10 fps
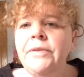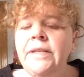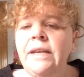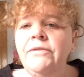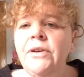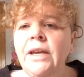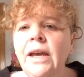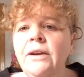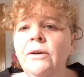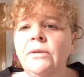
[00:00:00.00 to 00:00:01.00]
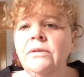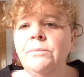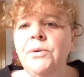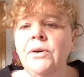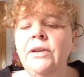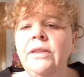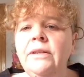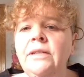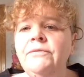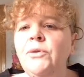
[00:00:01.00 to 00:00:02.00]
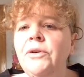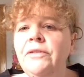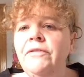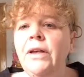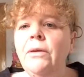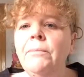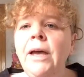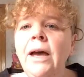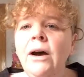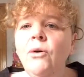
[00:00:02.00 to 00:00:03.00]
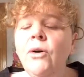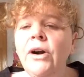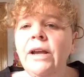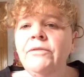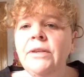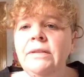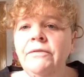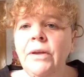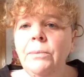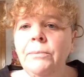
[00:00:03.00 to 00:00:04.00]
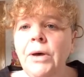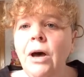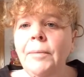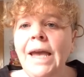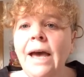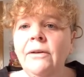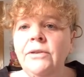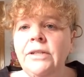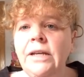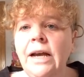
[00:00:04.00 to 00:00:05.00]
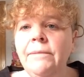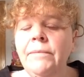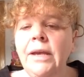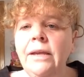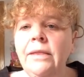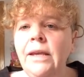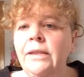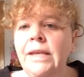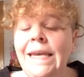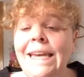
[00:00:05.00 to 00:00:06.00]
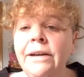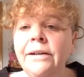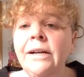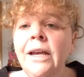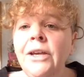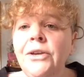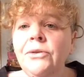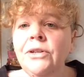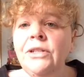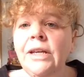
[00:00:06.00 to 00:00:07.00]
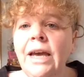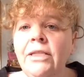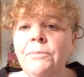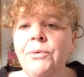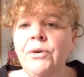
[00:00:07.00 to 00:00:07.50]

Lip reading: see if you can get hold of the book that's for the film, or if there's a film coming out in the year, you could get the